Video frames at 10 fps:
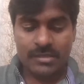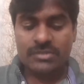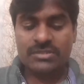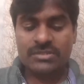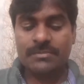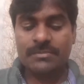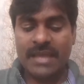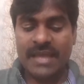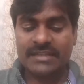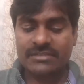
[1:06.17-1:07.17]
Some
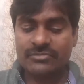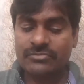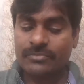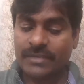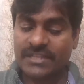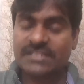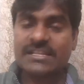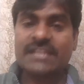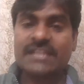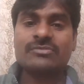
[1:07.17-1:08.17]
active metals
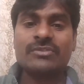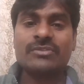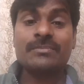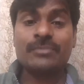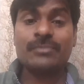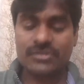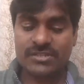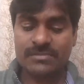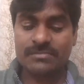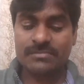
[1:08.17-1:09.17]
like sodium,
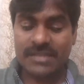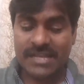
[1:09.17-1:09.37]
potassium,